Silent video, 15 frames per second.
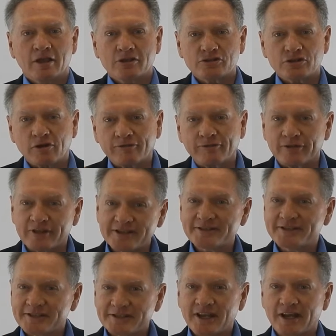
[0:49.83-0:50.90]
So for
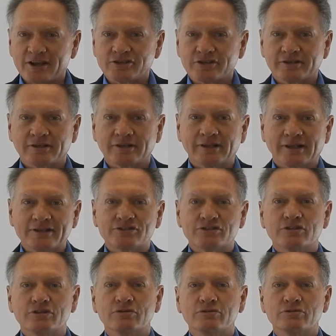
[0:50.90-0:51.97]
this discussion, let's
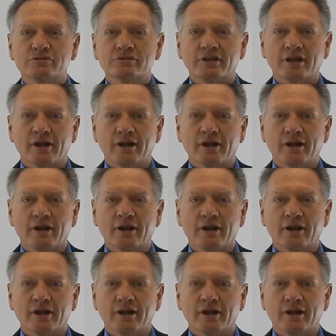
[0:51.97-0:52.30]
use